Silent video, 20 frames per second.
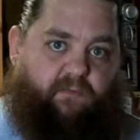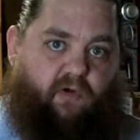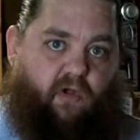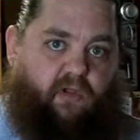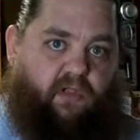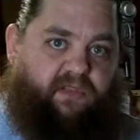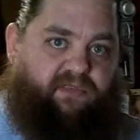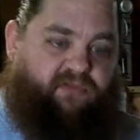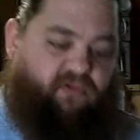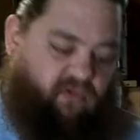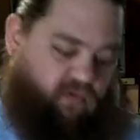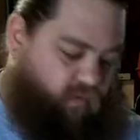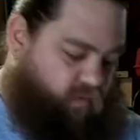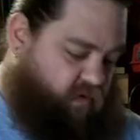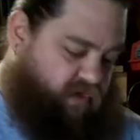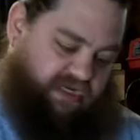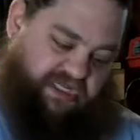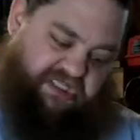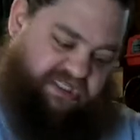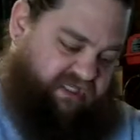rolling through the
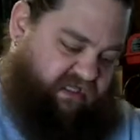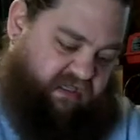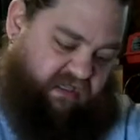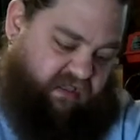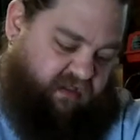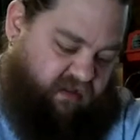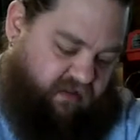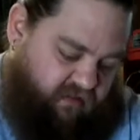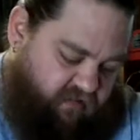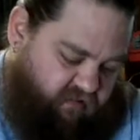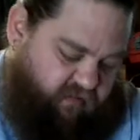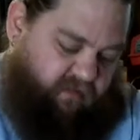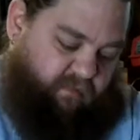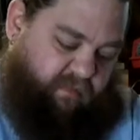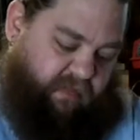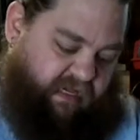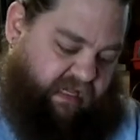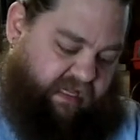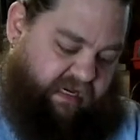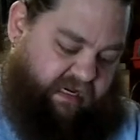woods.
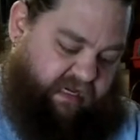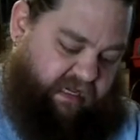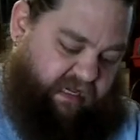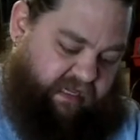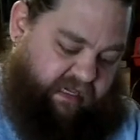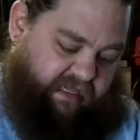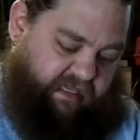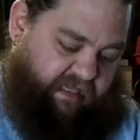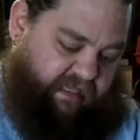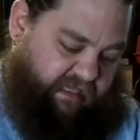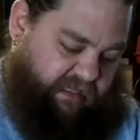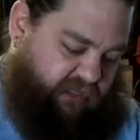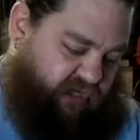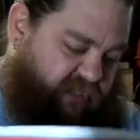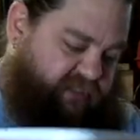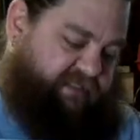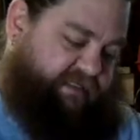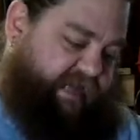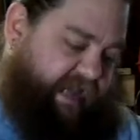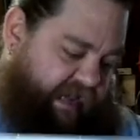But it
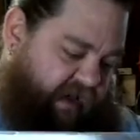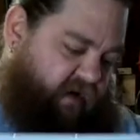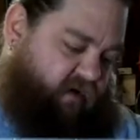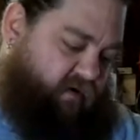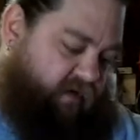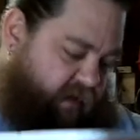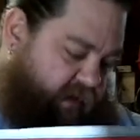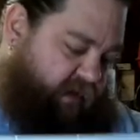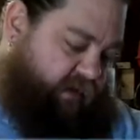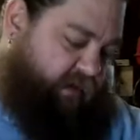looks now